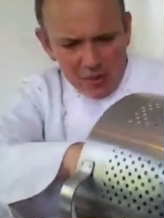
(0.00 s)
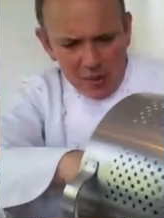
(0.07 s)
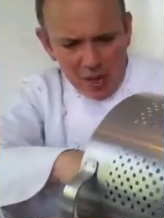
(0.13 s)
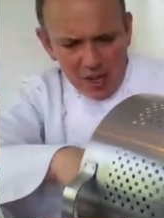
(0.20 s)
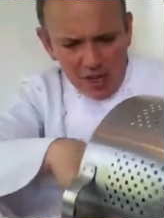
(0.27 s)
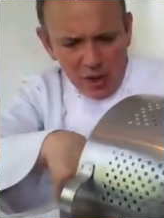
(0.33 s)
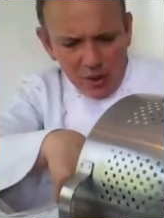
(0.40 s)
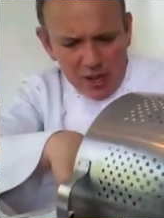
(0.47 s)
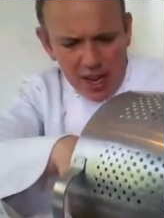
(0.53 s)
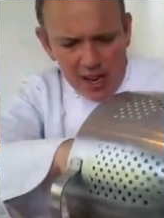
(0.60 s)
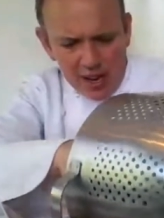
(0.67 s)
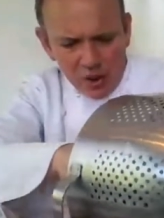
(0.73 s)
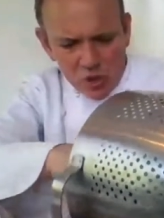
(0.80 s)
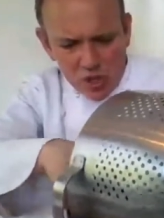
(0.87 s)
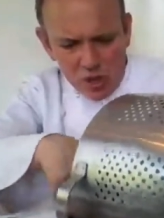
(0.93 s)
But you
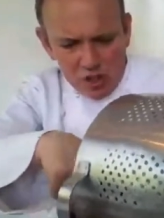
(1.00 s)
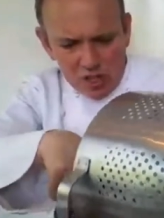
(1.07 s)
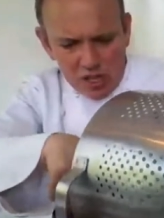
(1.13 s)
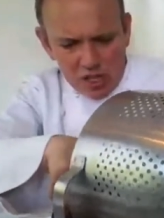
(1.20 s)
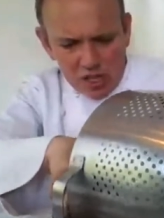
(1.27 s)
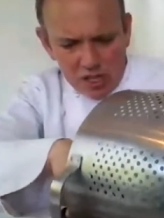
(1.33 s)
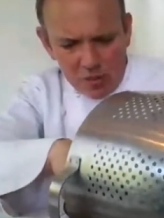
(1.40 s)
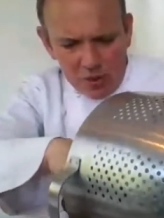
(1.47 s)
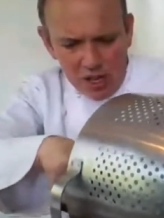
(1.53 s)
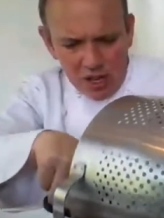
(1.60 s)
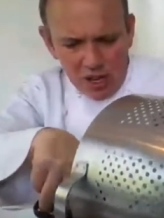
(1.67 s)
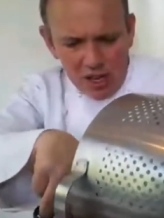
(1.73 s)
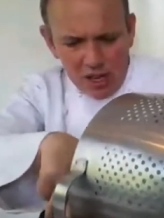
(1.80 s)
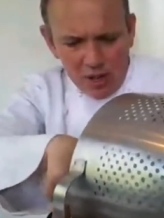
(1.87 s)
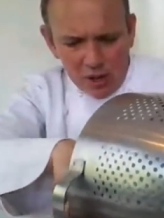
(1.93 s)
can also, I said to somebody earlier,